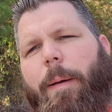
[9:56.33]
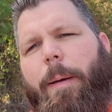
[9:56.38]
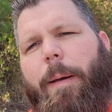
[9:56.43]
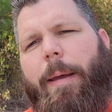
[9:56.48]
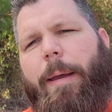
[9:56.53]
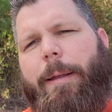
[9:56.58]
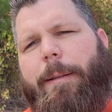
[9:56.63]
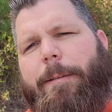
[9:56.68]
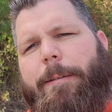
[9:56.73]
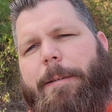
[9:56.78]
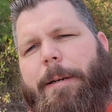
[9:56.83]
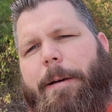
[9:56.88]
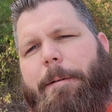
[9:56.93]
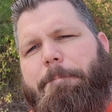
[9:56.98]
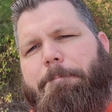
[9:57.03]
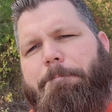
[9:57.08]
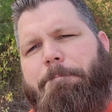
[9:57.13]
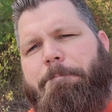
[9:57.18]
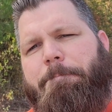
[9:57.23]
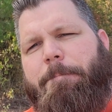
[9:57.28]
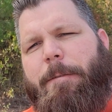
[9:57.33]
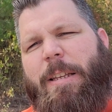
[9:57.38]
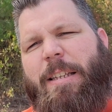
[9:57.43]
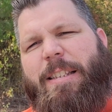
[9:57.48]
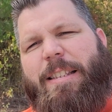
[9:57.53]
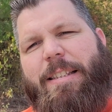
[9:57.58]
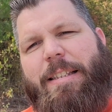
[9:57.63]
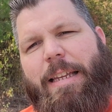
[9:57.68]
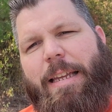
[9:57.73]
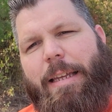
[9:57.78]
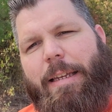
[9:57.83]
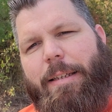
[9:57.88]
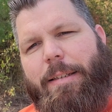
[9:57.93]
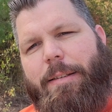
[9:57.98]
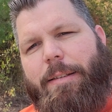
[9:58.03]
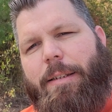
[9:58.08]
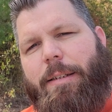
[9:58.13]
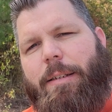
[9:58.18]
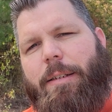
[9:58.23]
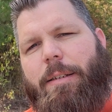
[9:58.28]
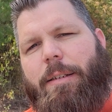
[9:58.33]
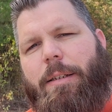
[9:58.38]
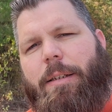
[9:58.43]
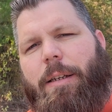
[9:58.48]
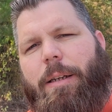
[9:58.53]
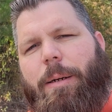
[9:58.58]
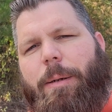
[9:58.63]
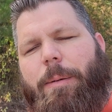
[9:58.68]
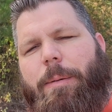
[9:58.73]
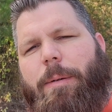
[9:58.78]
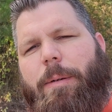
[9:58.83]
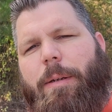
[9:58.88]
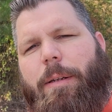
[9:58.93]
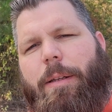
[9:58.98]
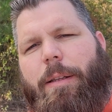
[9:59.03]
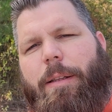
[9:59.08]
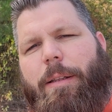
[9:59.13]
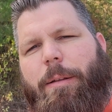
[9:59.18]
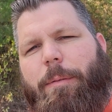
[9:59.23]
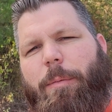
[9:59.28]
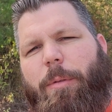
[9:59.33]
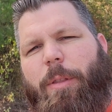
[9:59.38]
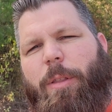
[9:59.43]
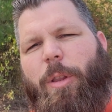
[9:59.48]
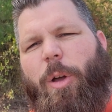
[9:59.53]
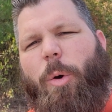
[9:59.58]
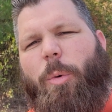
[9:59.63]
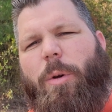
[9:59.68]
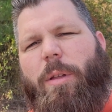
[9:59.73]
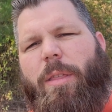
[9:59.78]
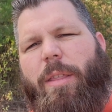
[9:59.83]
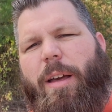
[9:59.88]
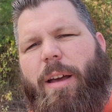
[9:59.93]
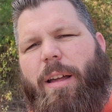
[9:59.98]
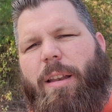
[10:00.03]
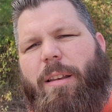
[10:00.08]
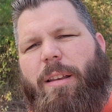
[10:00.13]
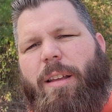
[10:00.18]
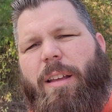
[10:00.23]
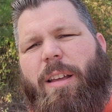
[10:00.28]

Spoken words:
it stings, knowing that